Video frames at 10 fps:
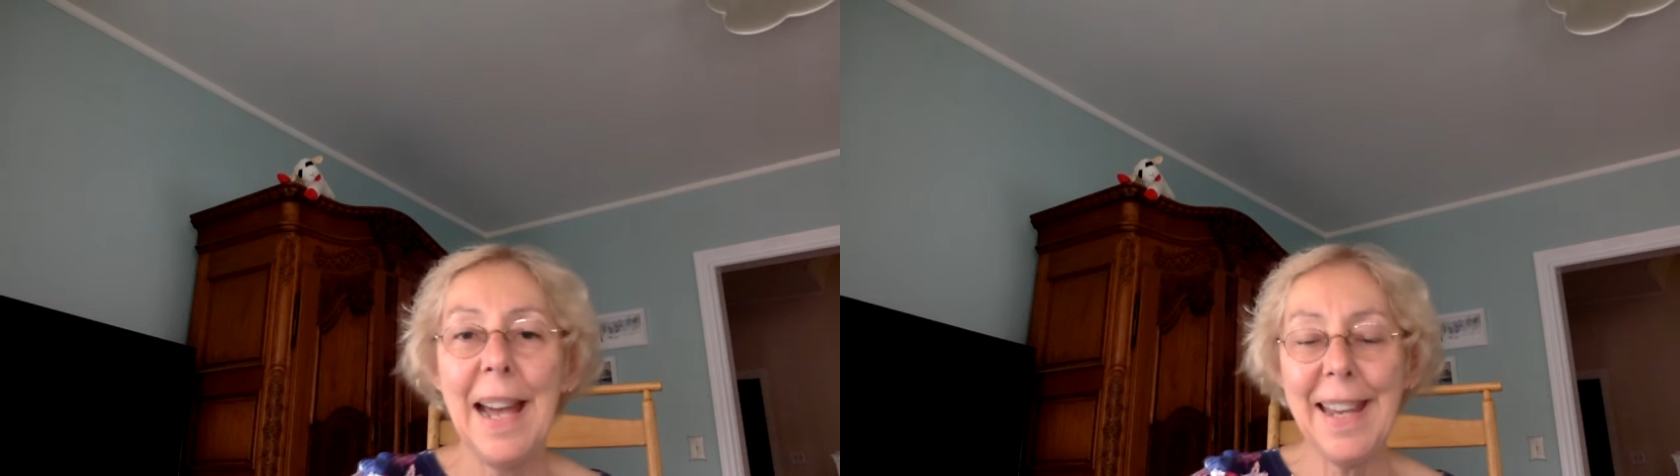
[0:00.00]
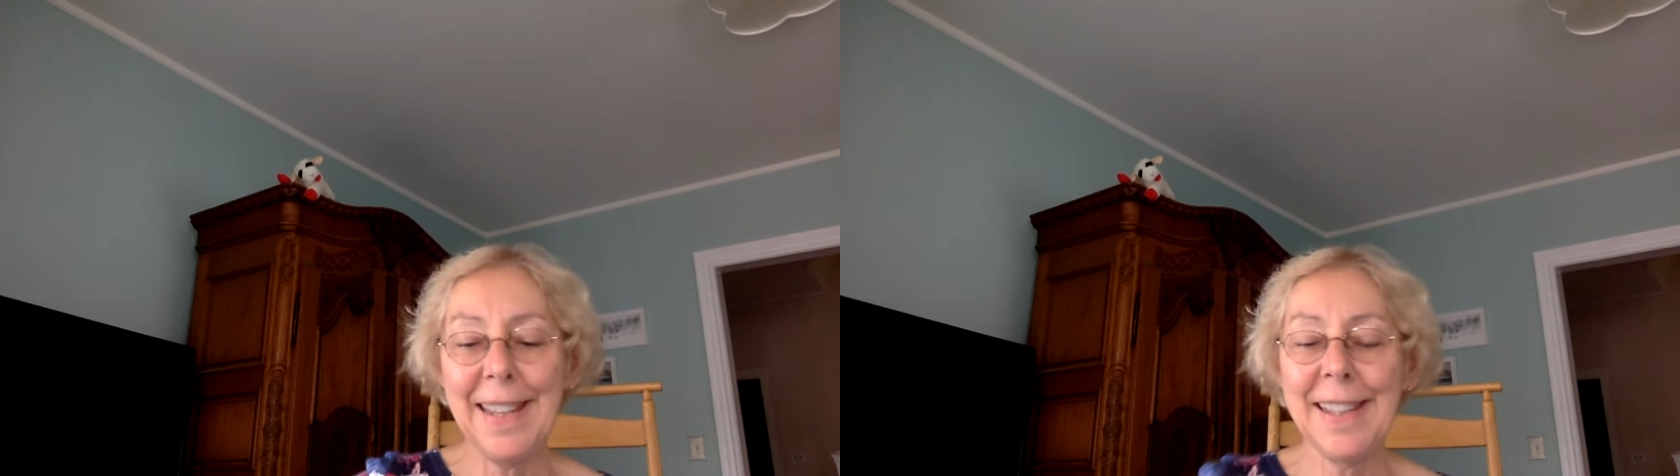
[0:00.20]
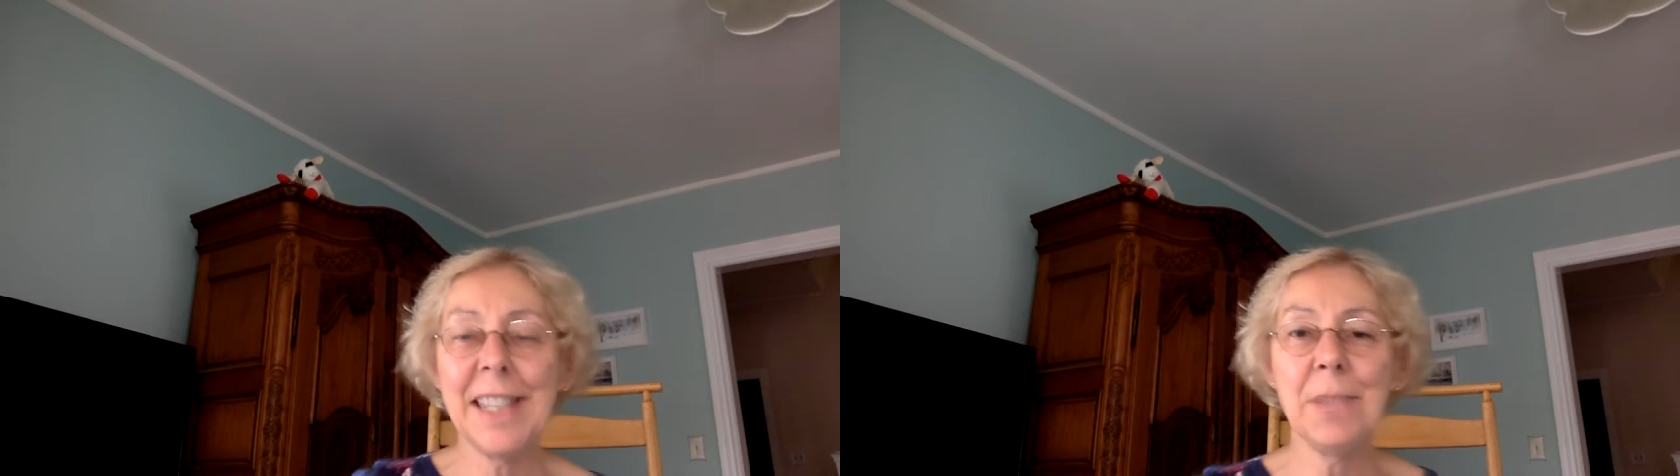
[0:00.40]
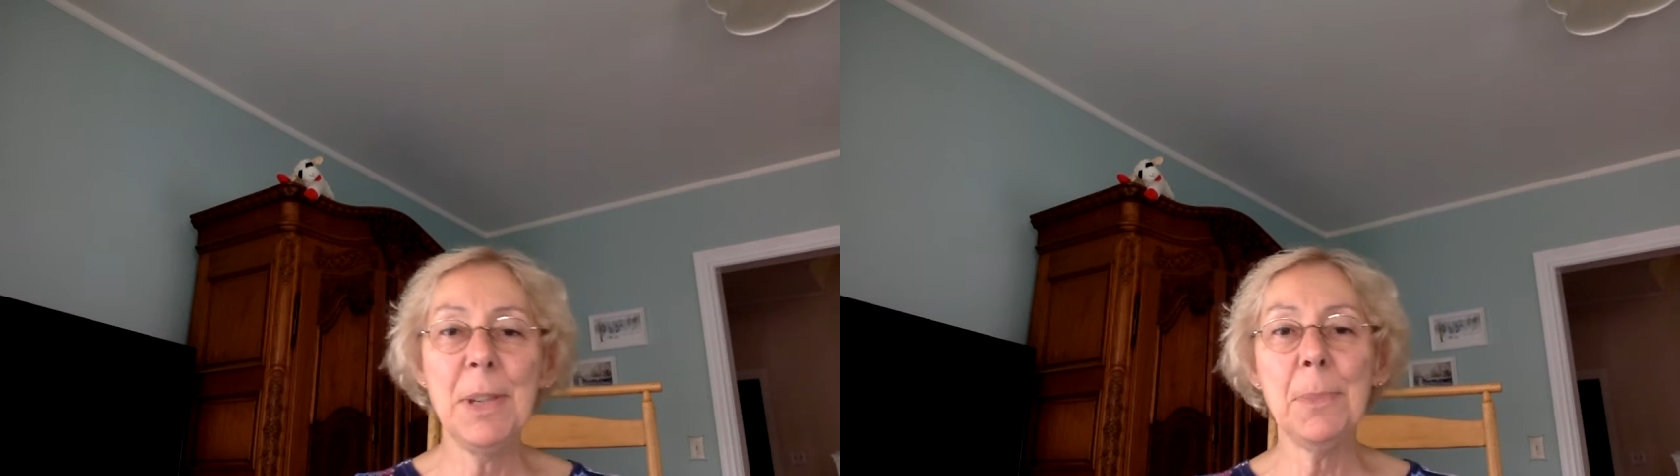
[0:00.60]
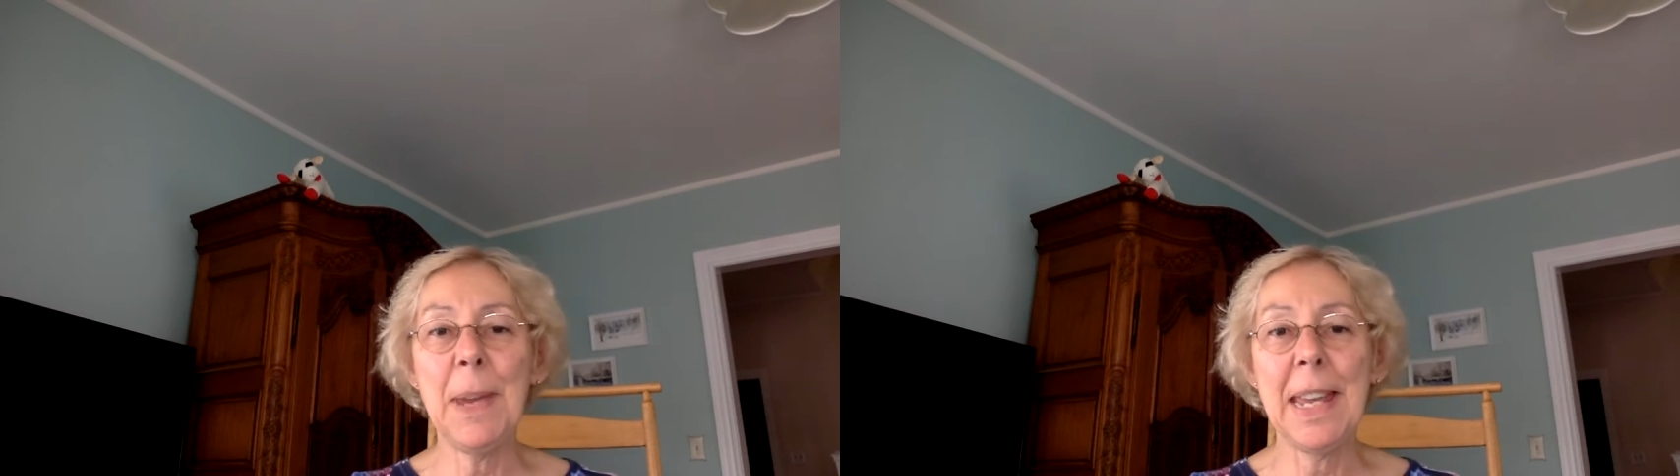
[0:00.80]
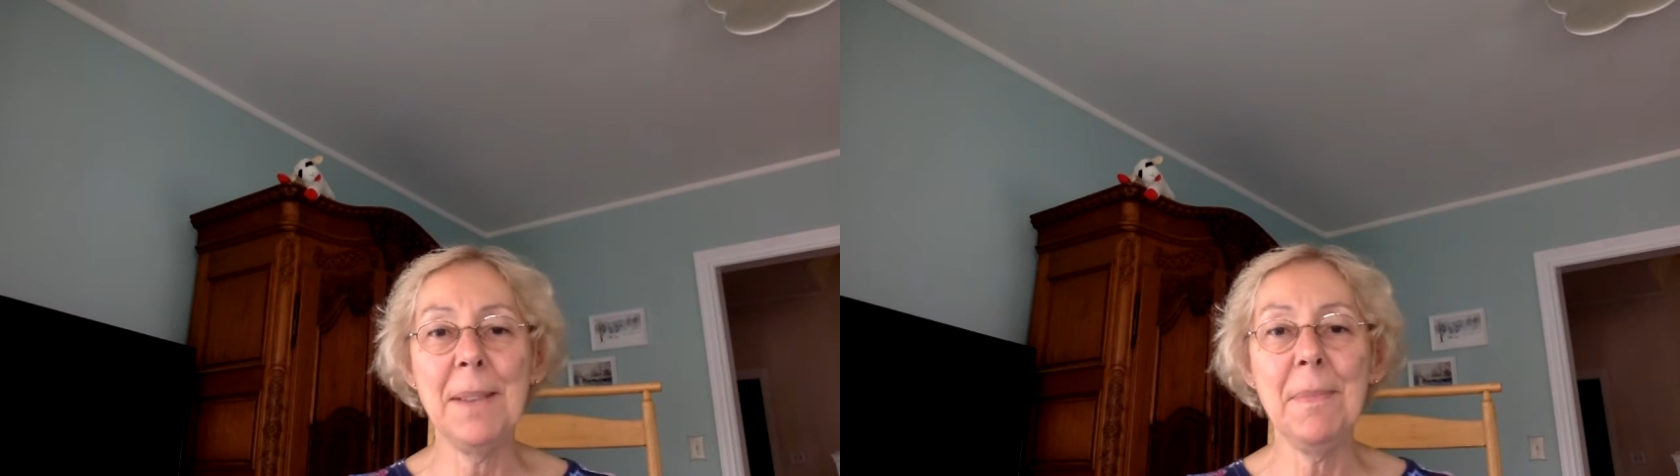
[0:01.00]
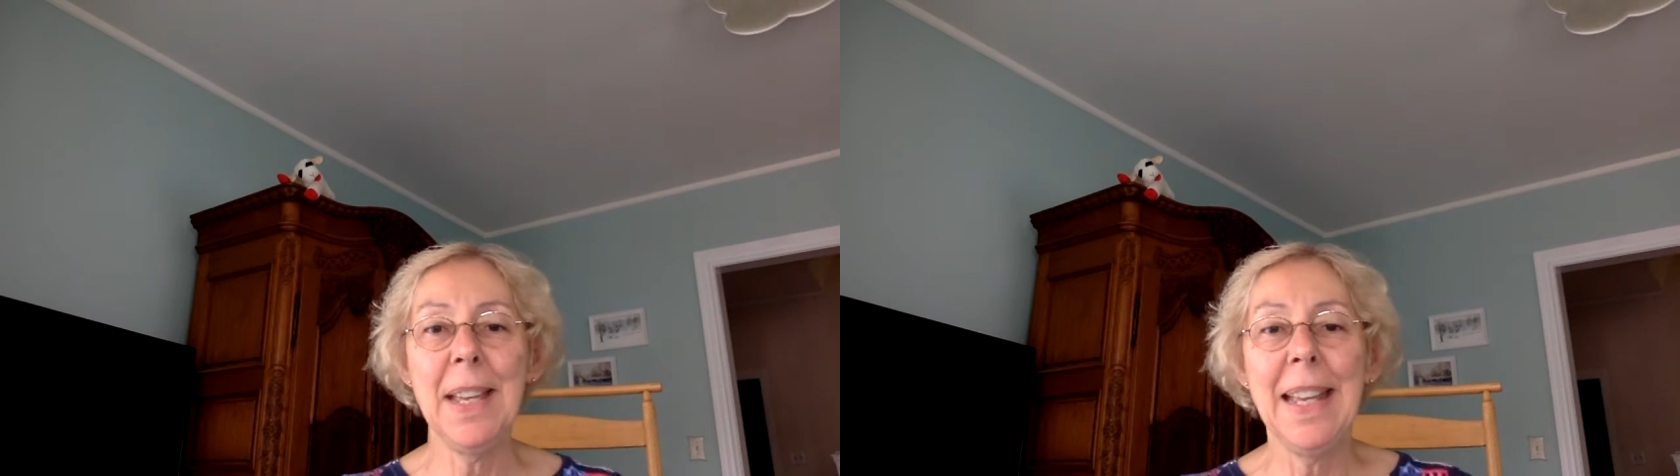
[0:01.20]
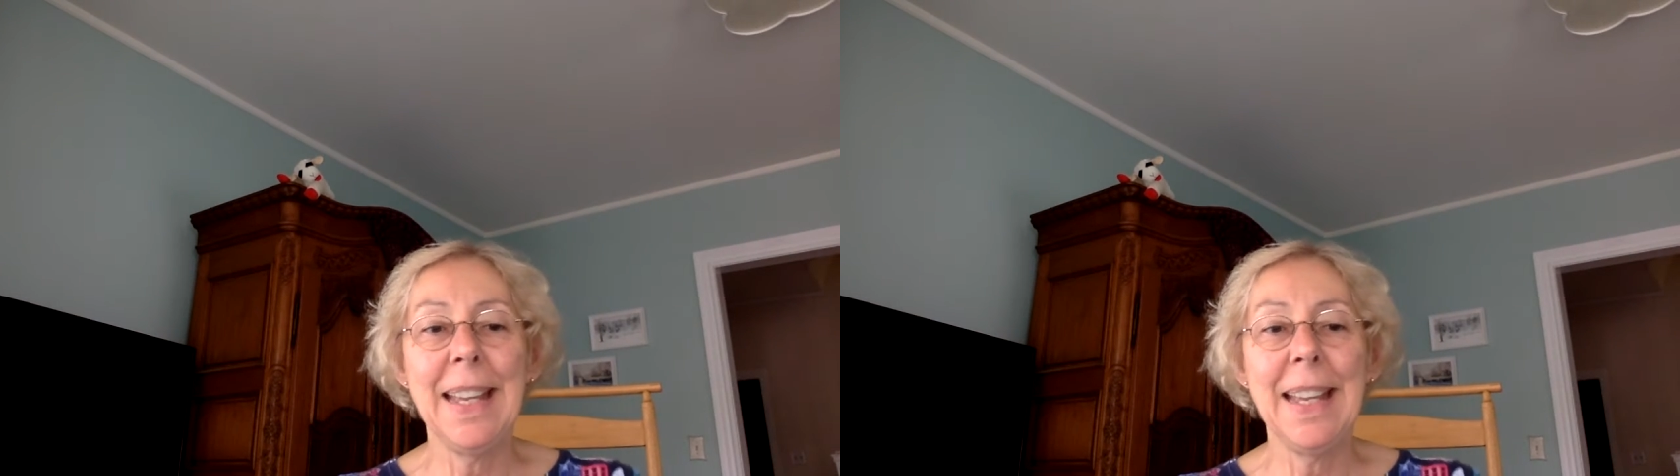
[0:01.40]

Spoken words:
Hi, this is Miss Pam.